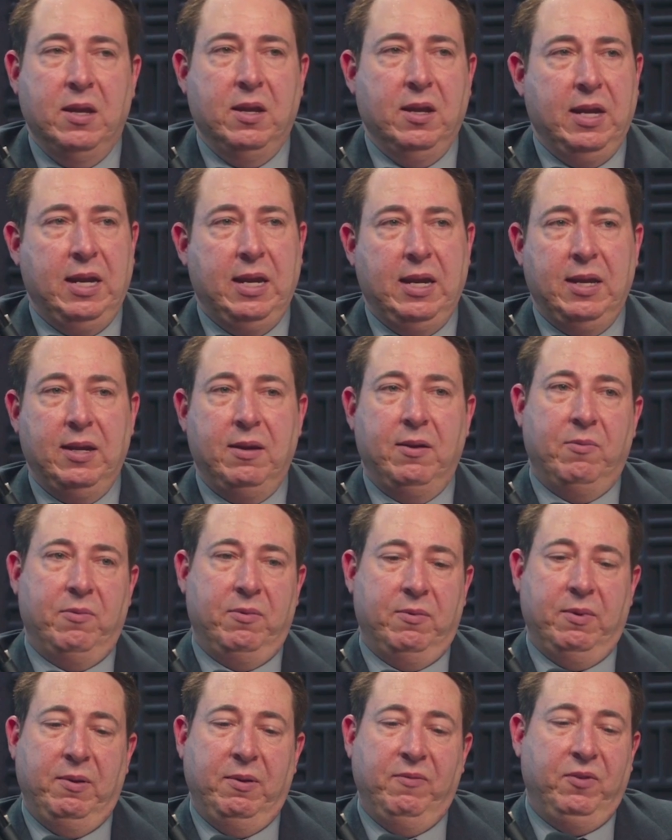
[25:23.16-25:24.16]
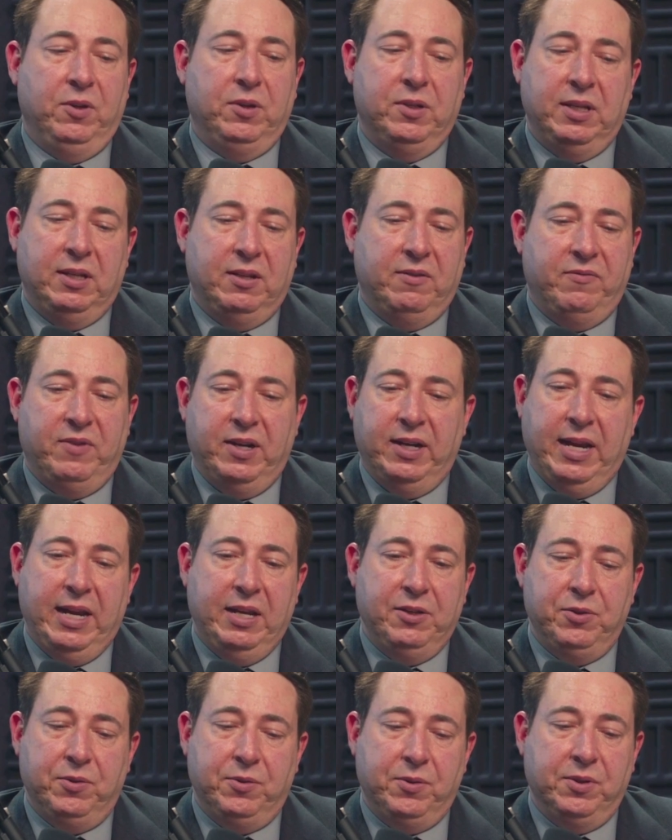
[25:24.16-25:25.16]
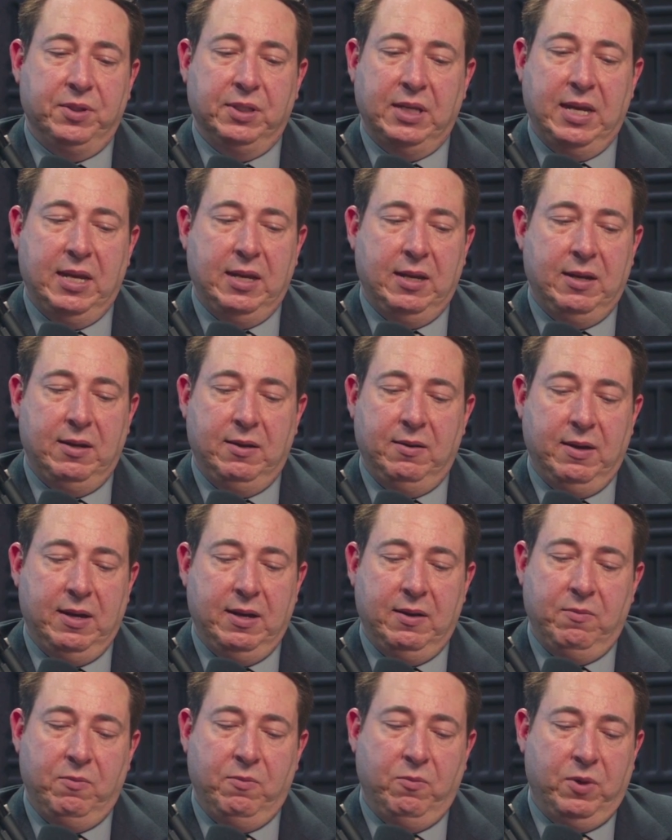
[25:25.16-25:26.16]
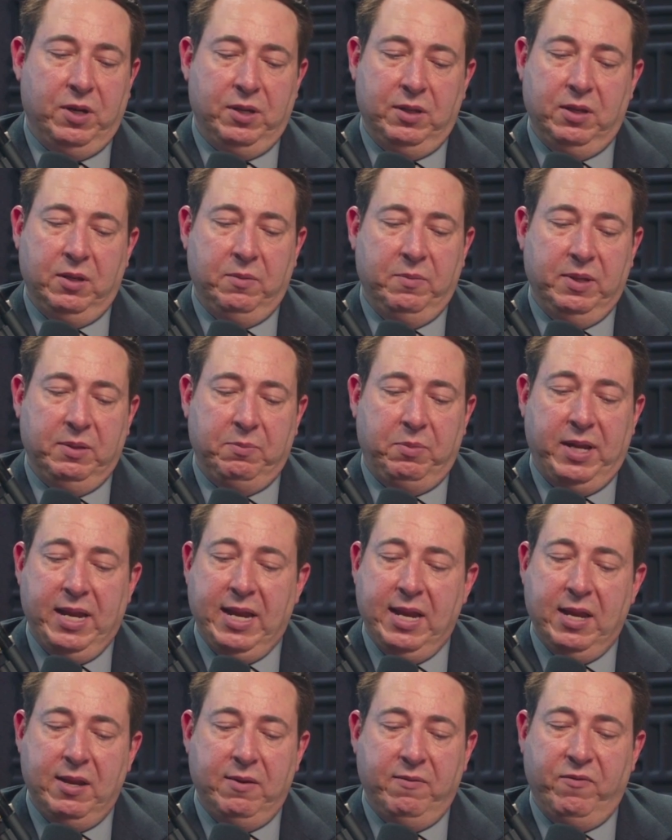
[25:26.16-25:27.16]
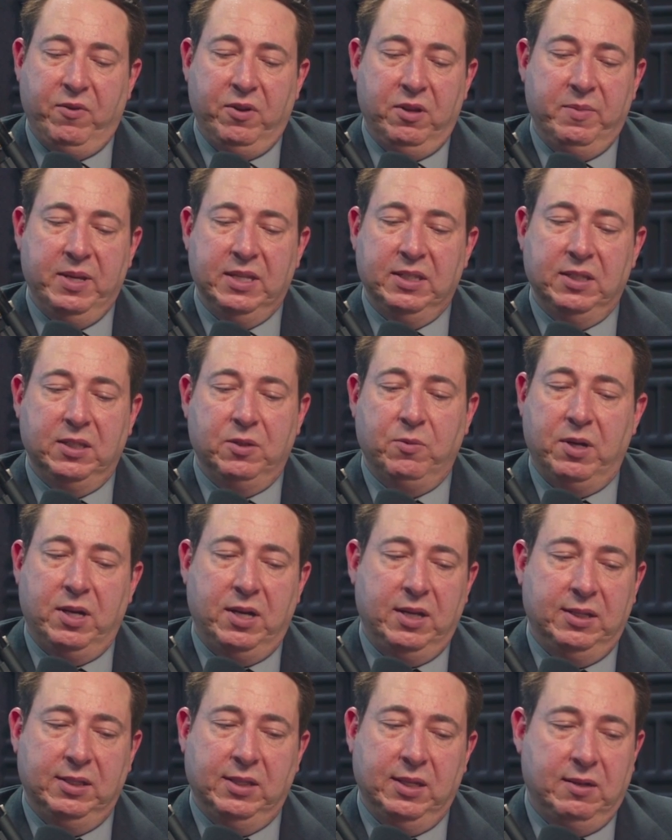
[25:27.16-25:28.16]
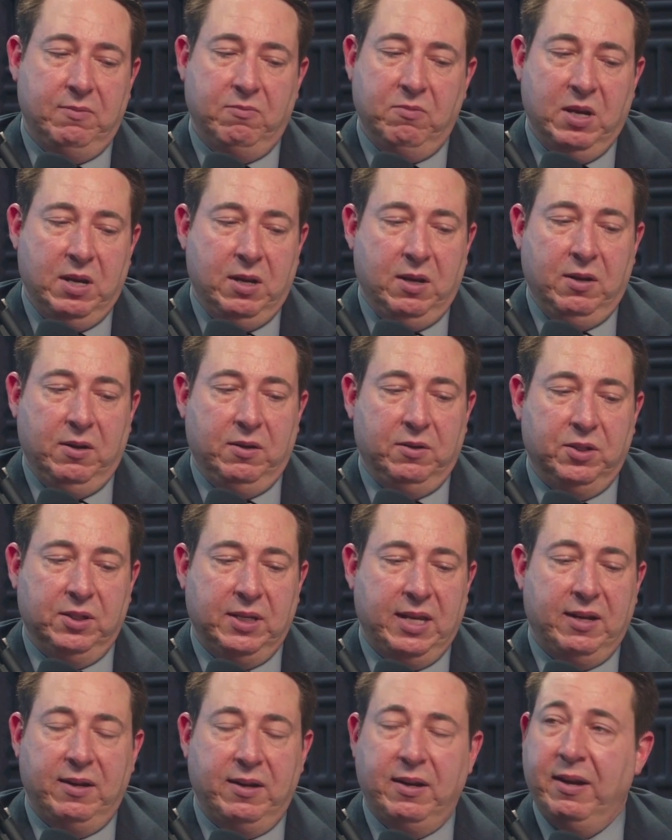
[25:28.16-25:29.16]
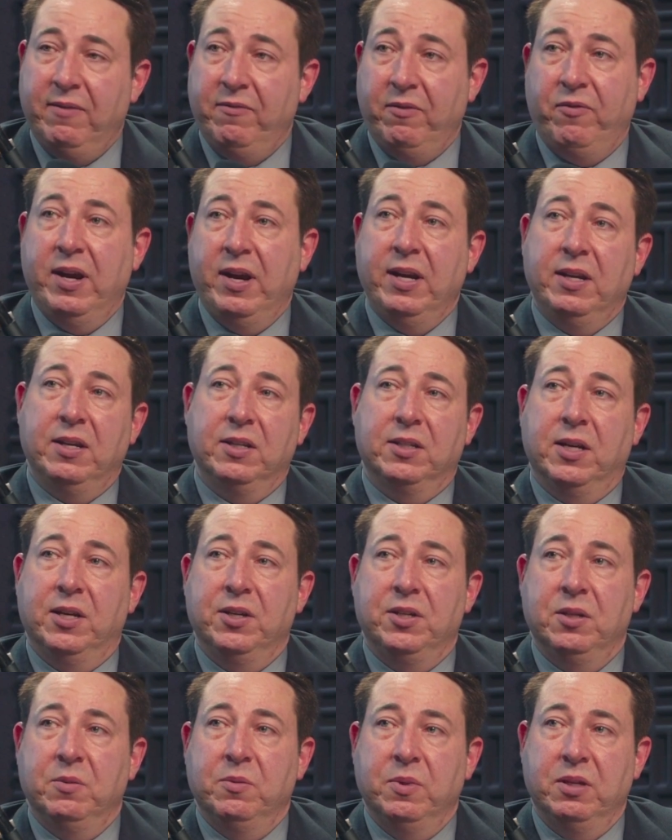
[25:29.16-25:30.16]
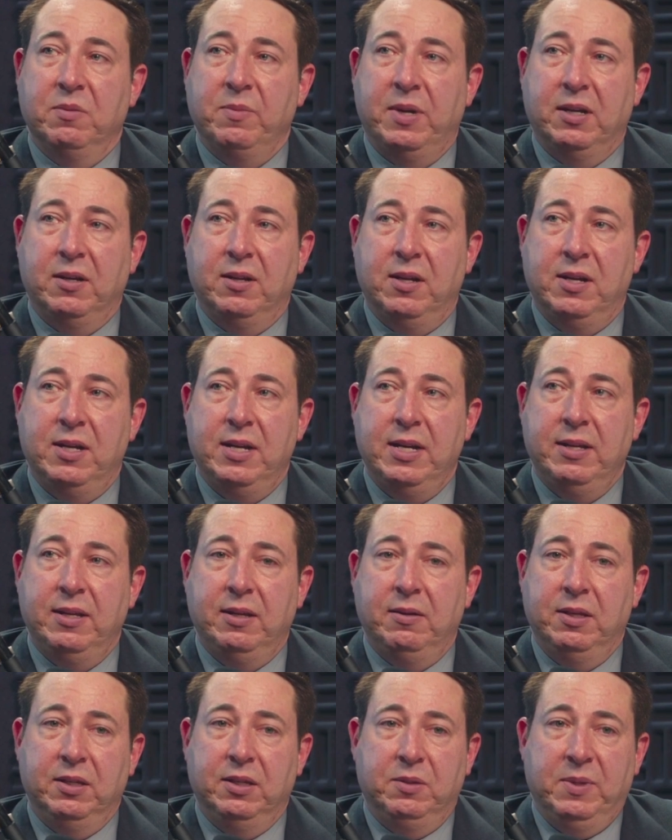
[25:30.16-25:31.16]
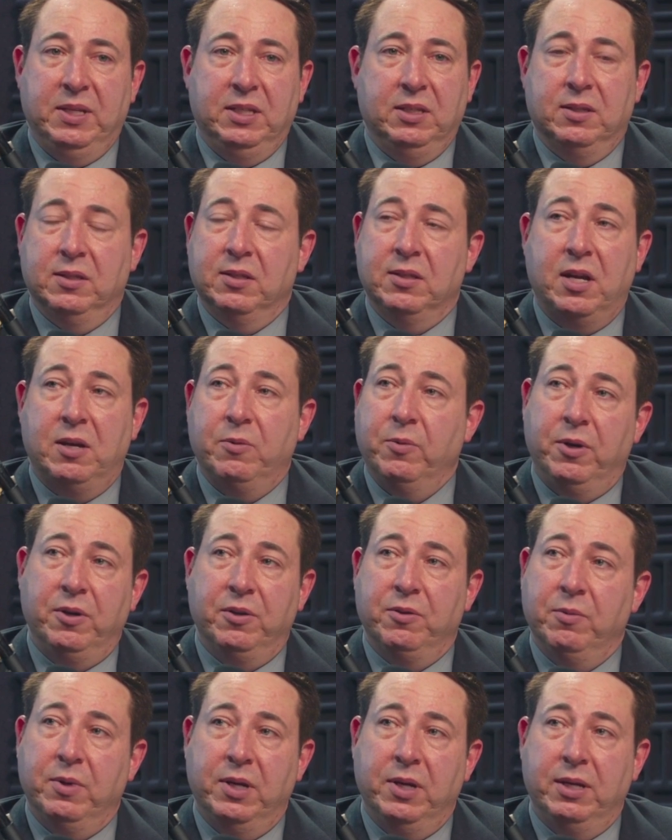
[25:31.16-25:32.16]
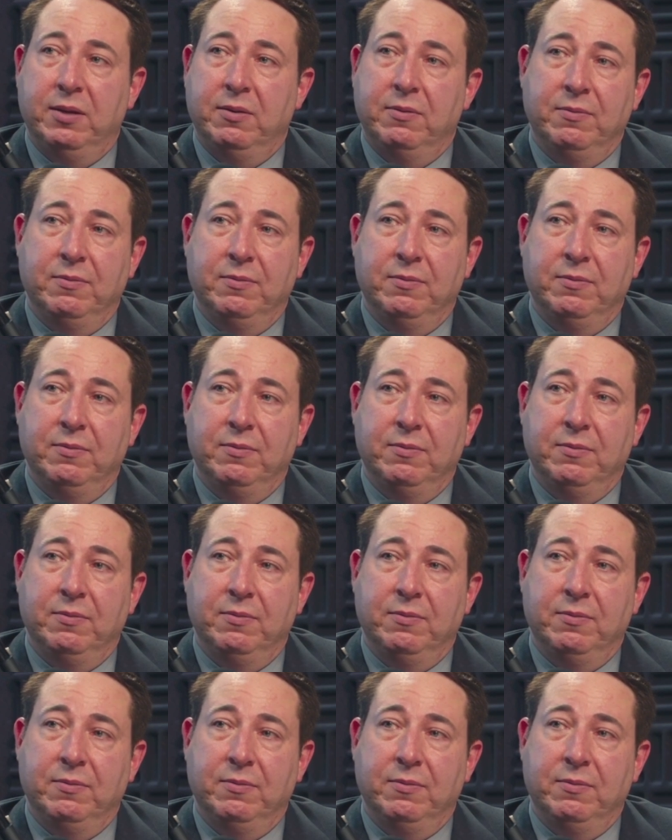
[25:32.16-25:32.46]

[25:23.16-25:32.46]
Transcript: And we've looked at the financials and what the plan for the business was, and just had to have a frank discussion with my client that this business is not worth what